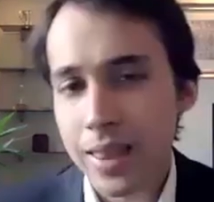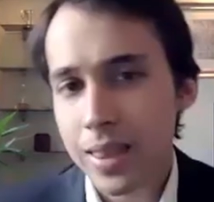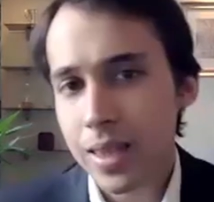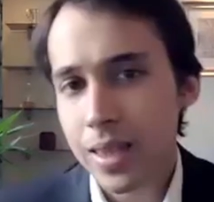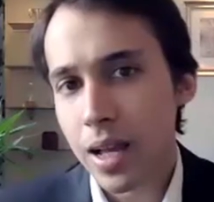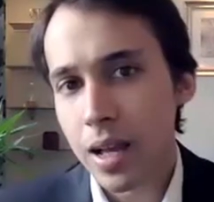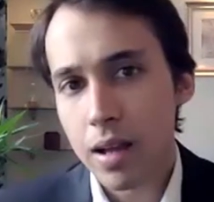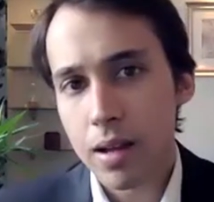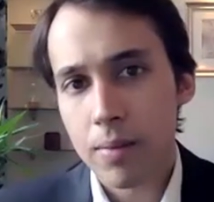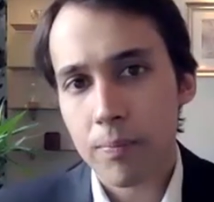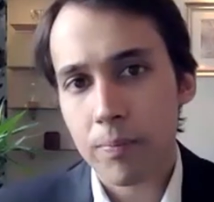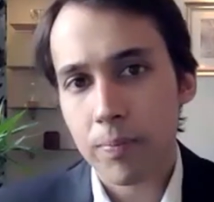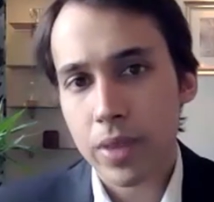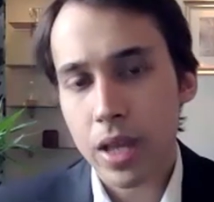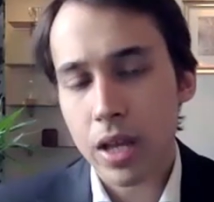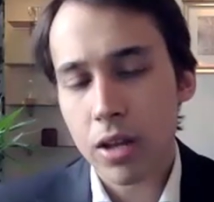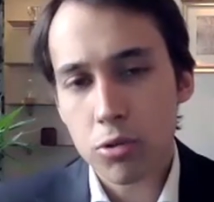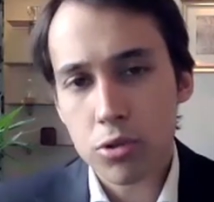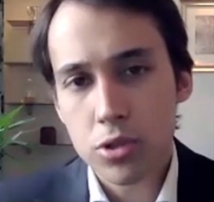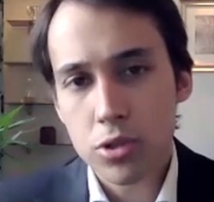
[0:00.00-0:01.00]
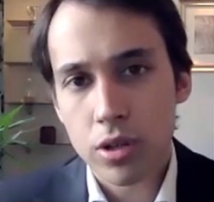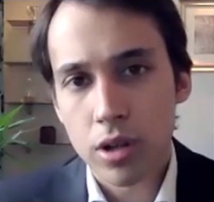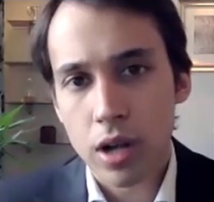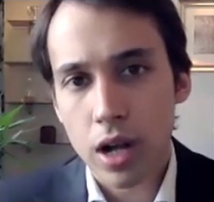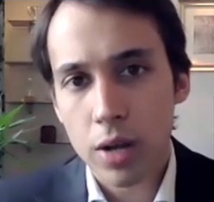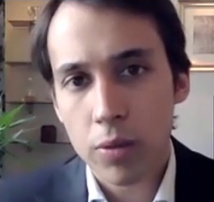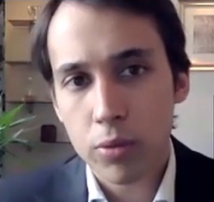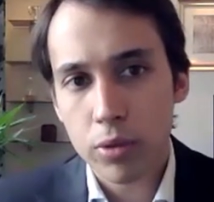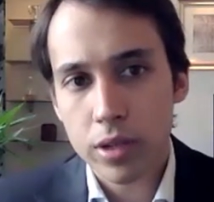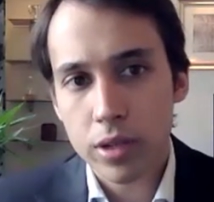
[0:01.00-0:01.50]
and and also
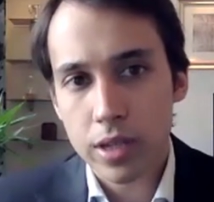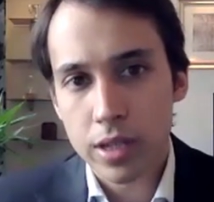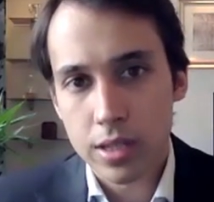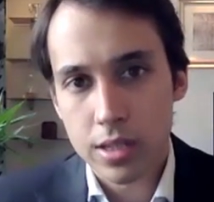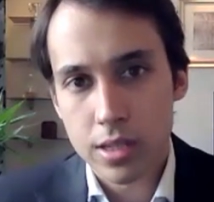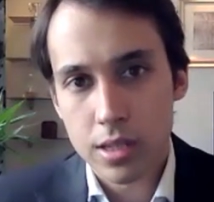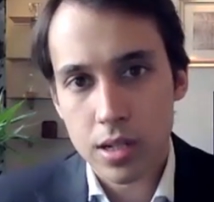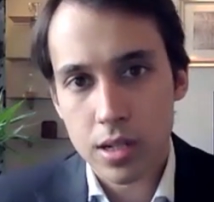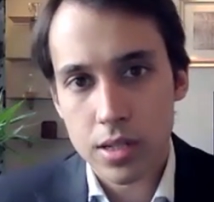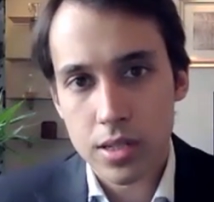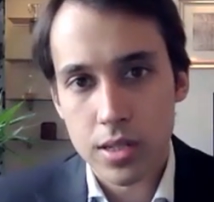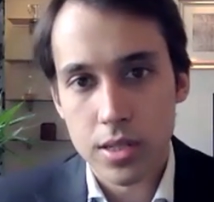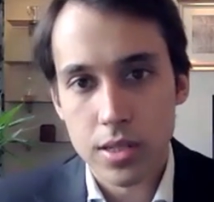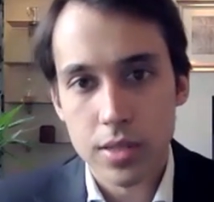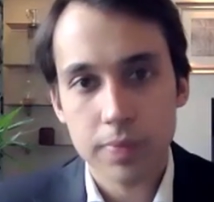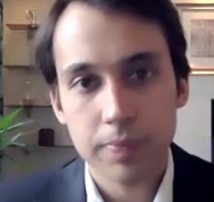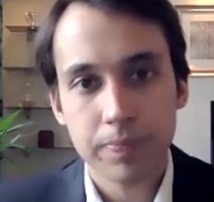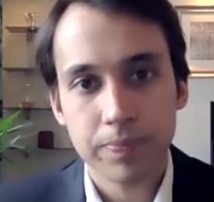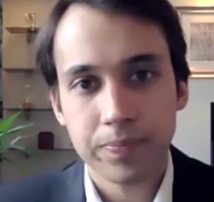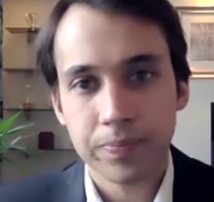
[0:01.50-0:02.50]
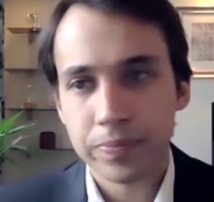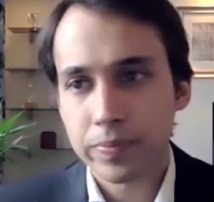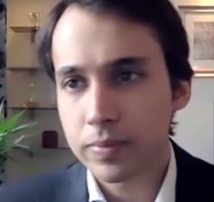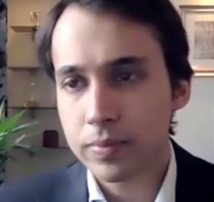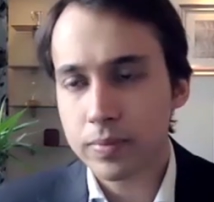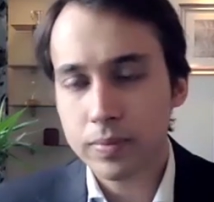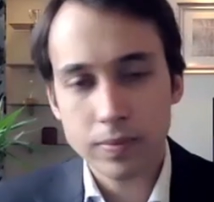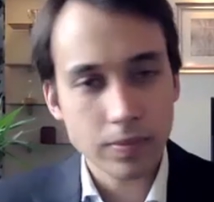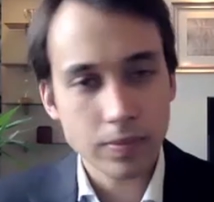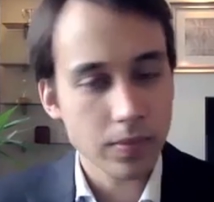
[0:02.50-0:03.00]
I wouldn't get disheartened
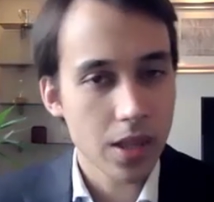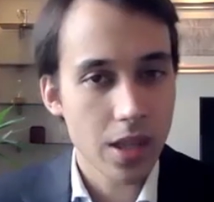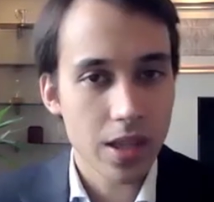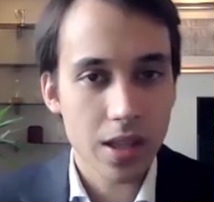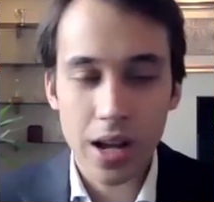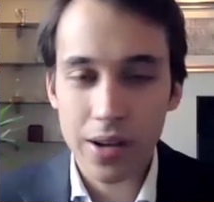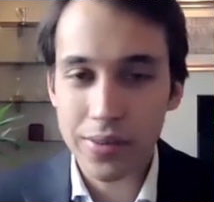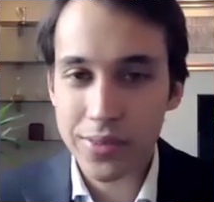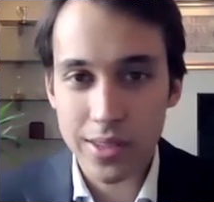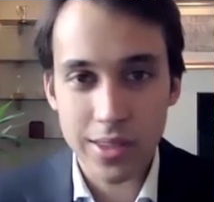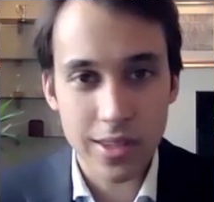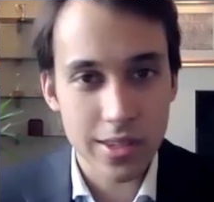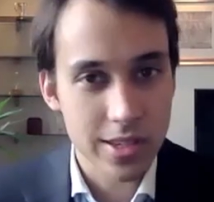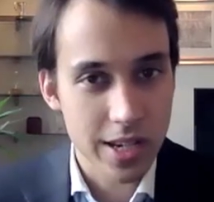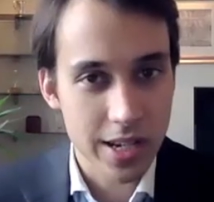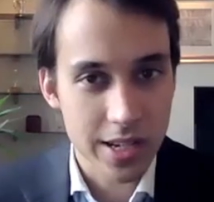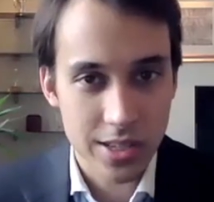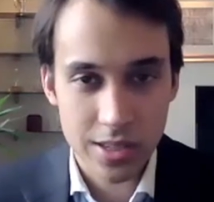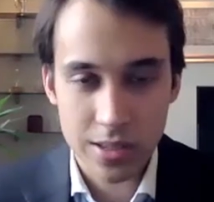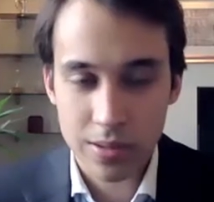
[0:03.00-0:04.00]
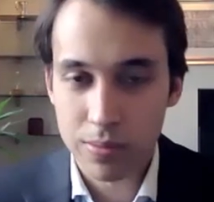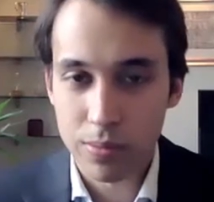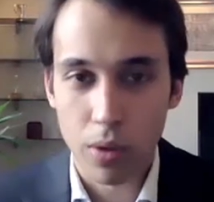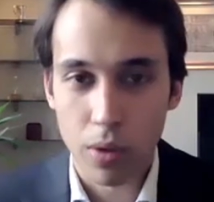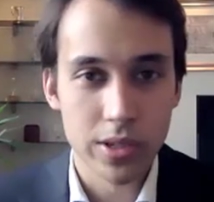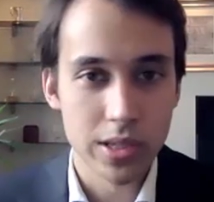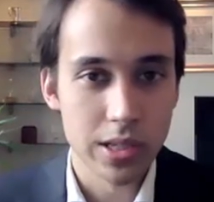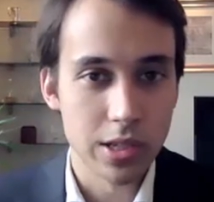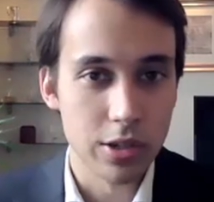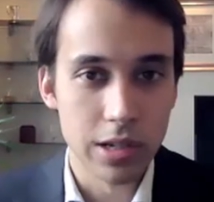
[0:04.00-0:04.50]
after the test.
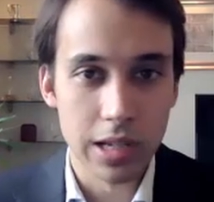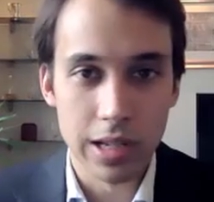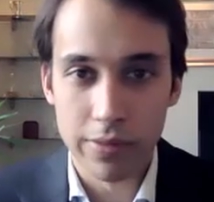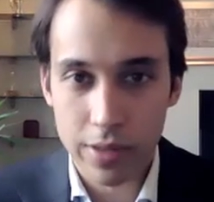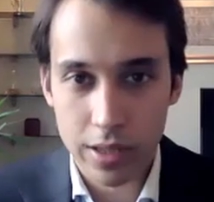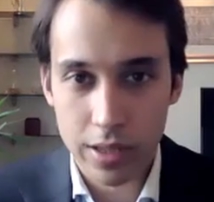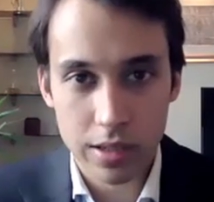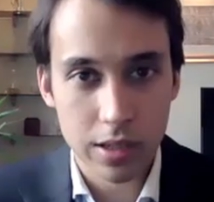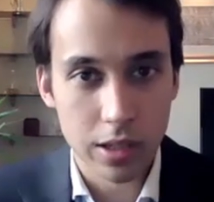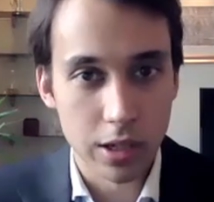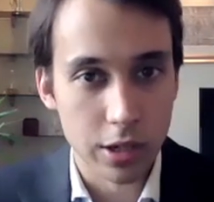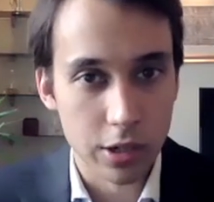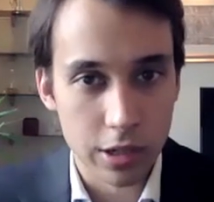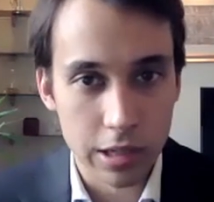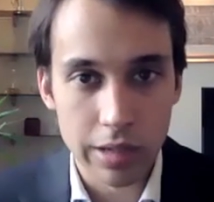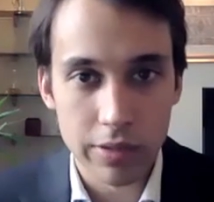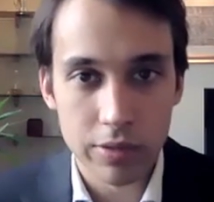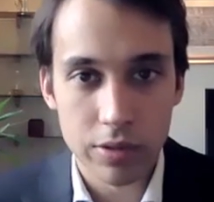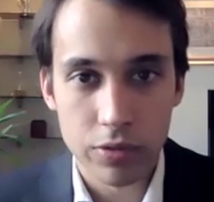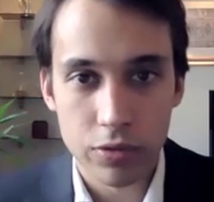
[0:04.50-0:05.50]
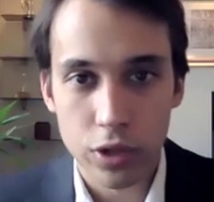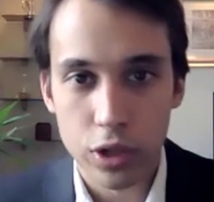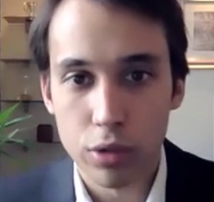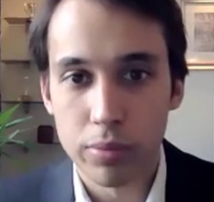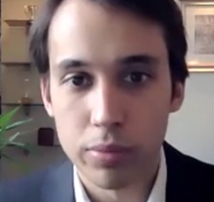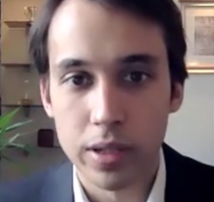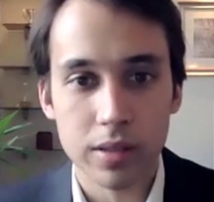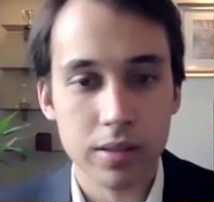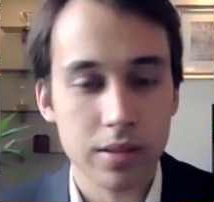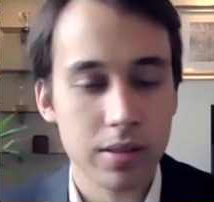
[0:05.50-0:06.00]
Obviously, you leave the you know you leave the
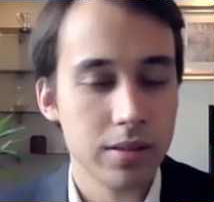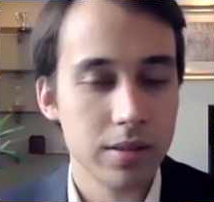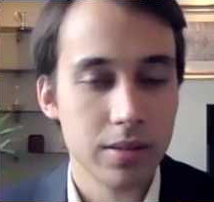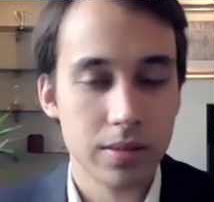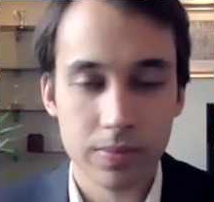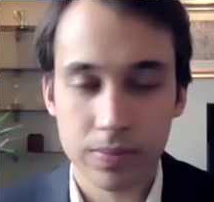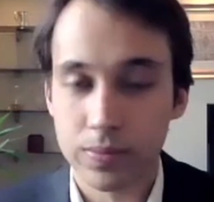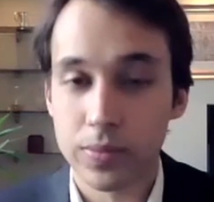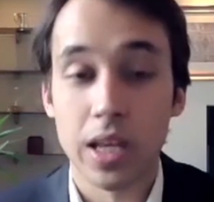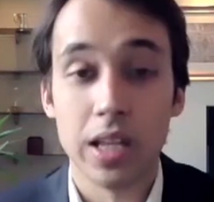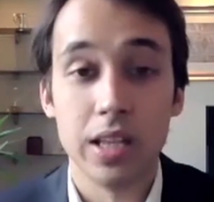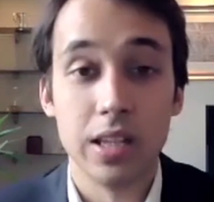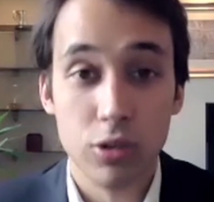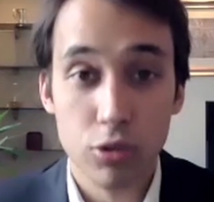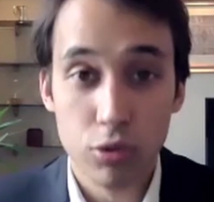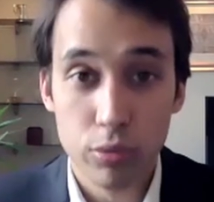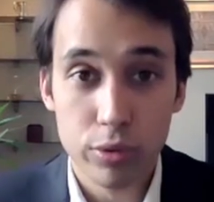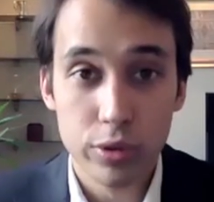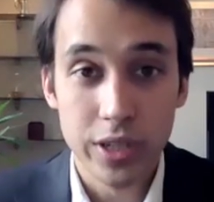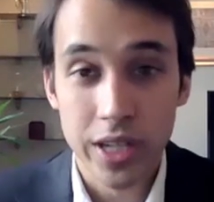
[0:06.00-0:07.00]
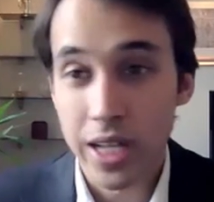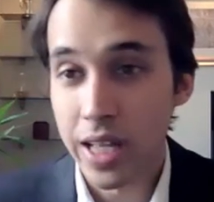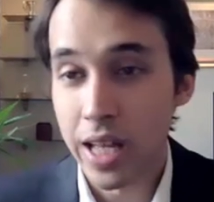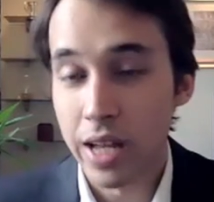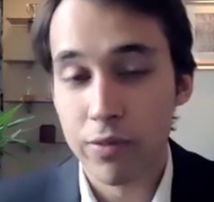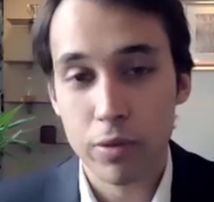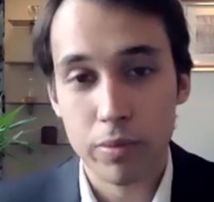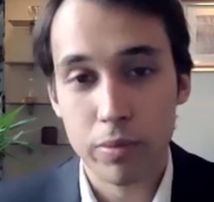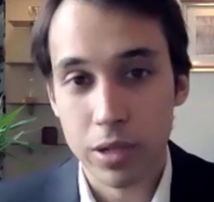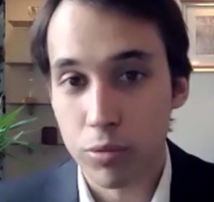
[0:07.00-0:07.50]
room, and in a normal year,
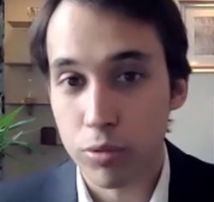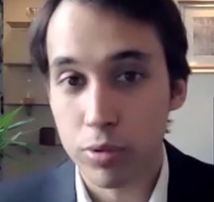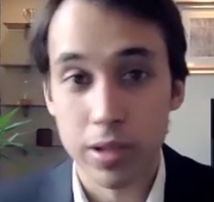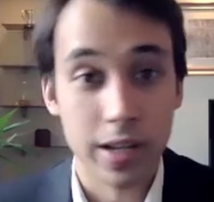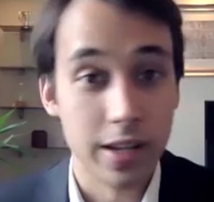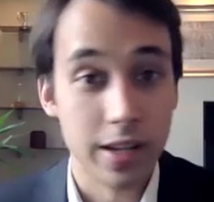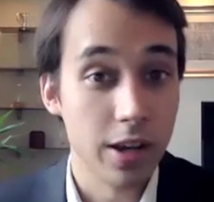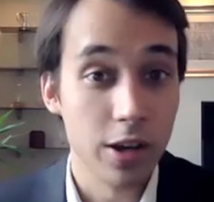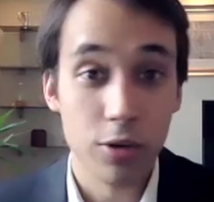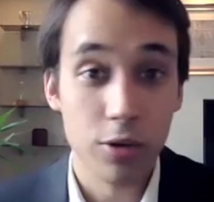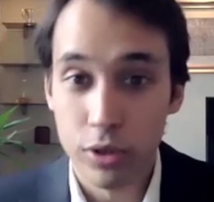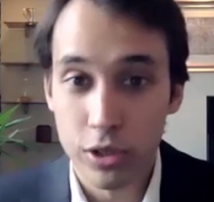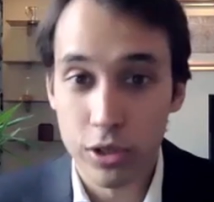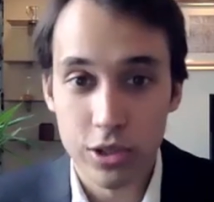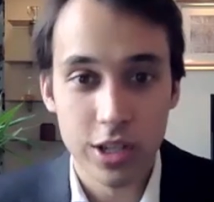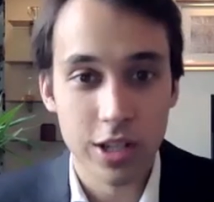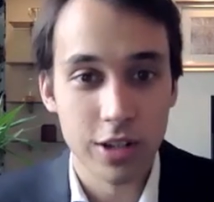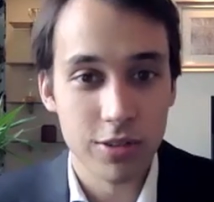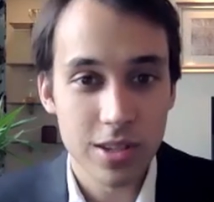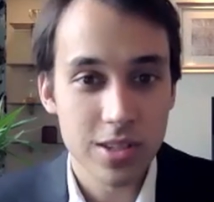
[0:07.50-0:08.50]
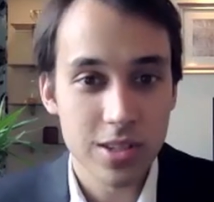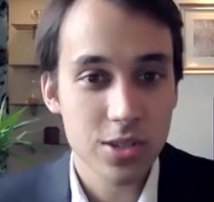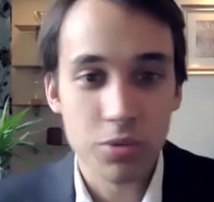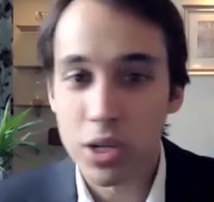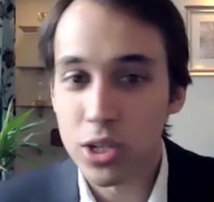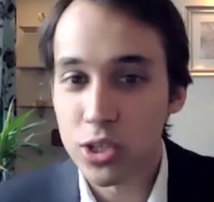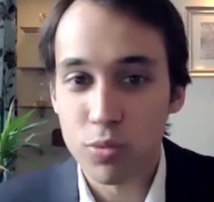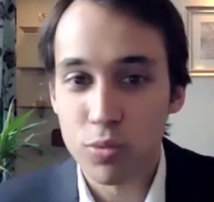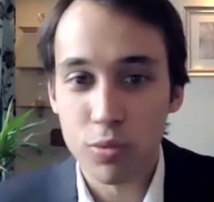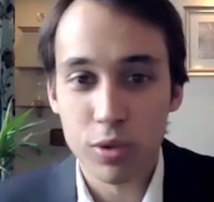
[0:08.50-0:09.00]
everybody would like, oh, what did you get on this
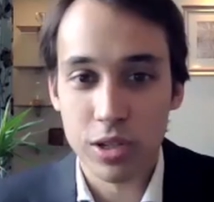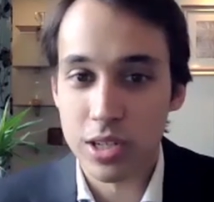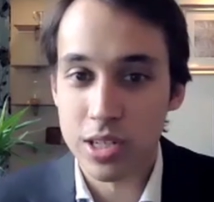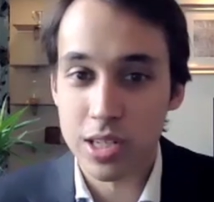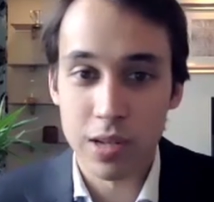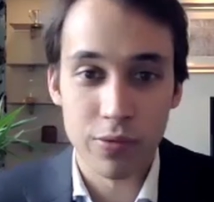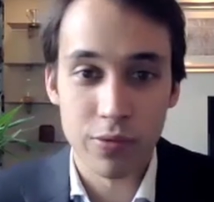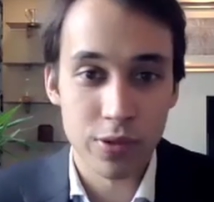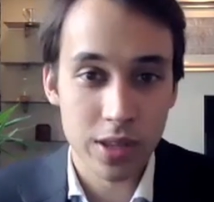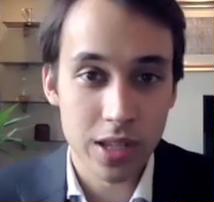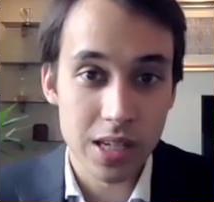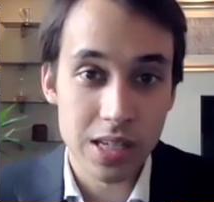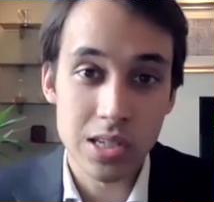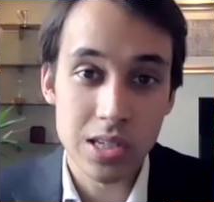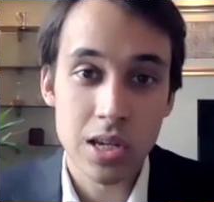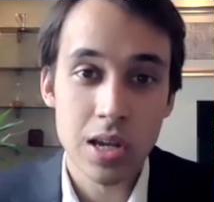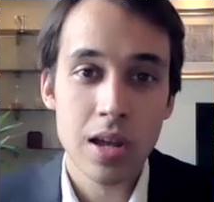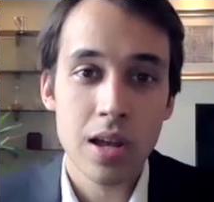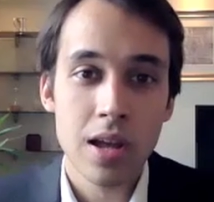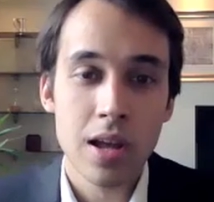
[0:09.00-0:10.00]
question? What did you say for this?